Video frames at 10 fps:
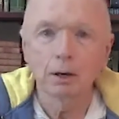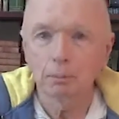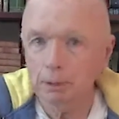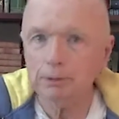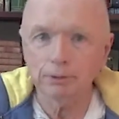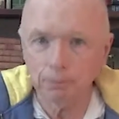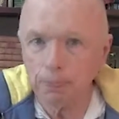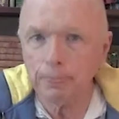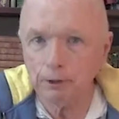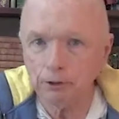but
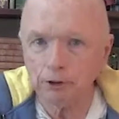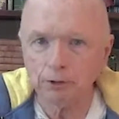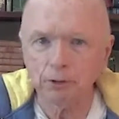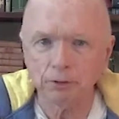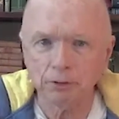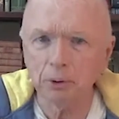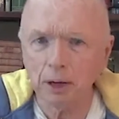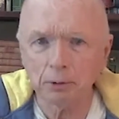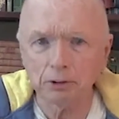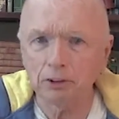just for a few hours a